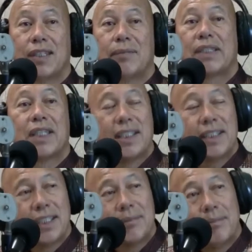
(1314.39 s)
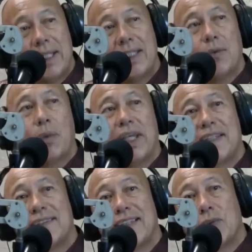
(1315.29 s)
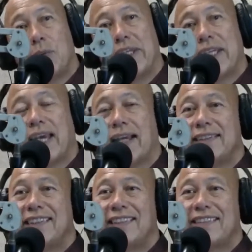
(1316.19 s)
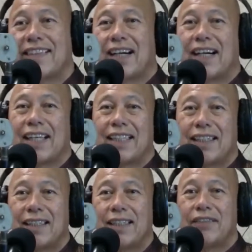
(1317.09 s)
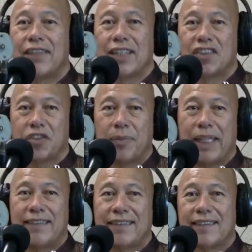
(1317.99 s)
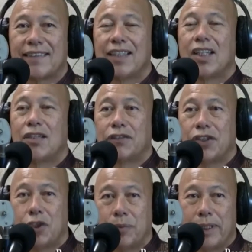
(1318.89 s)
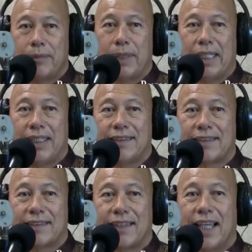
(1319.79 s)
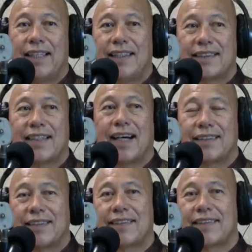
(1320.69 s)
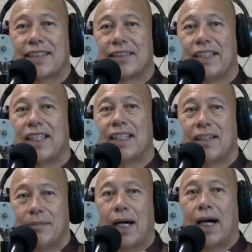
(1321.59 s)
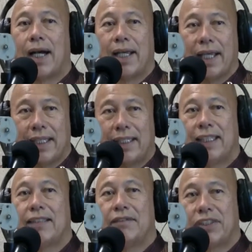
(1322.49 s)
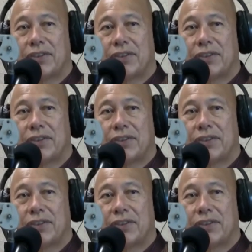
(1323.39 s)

But there are many ways that we can design living spaces for human beings, and it's not necessarily by an individual